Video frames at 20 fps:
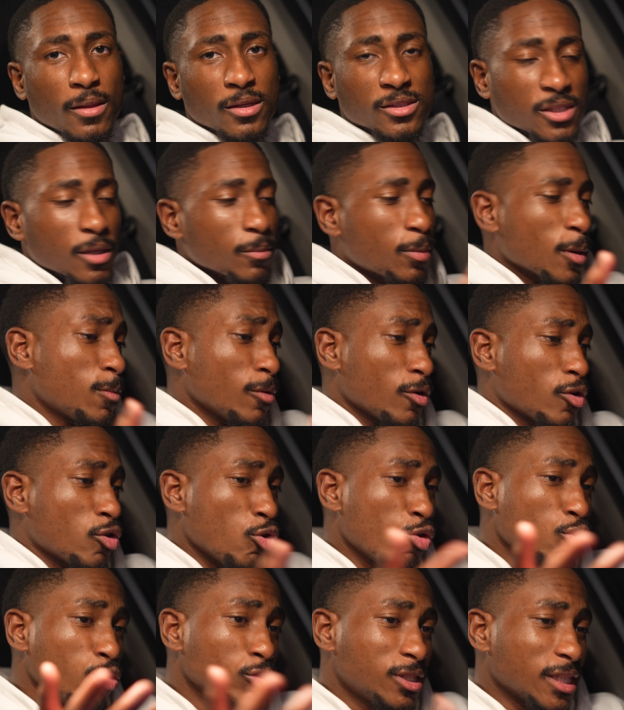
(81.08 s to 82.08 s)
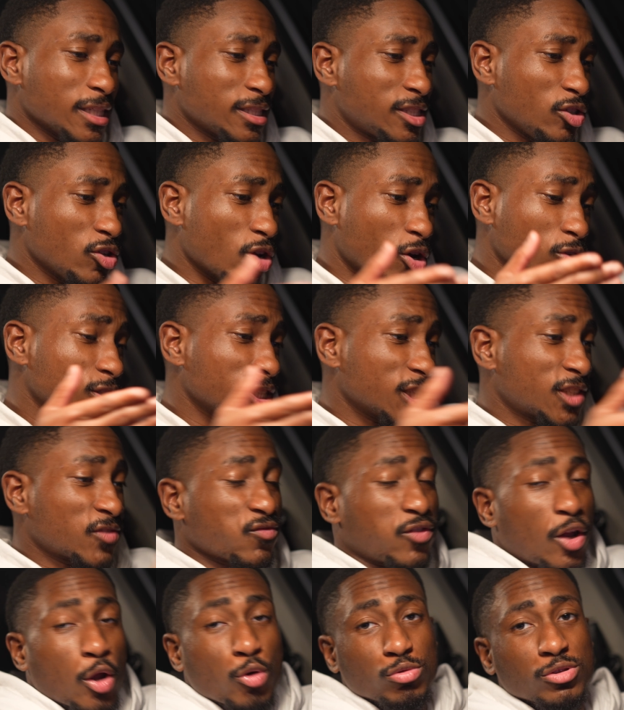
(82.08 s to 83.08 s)
Some people cool just, you know, just
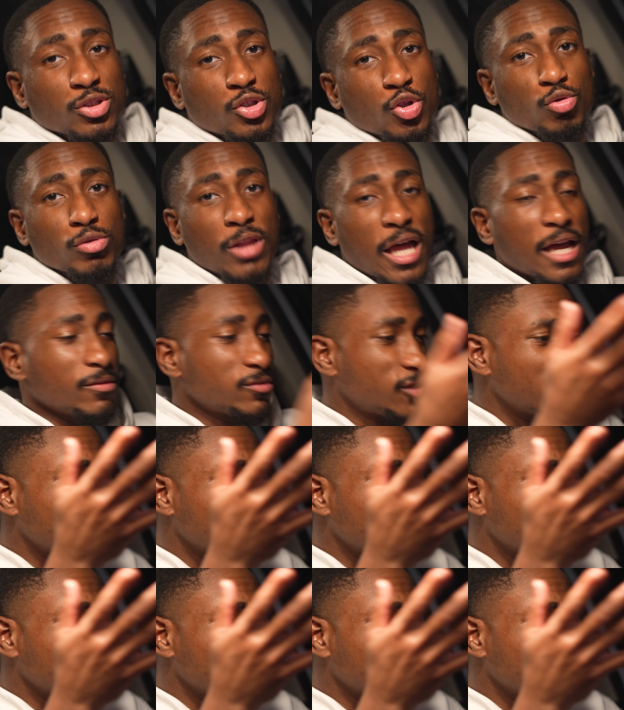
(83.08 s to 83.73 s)
floating through life,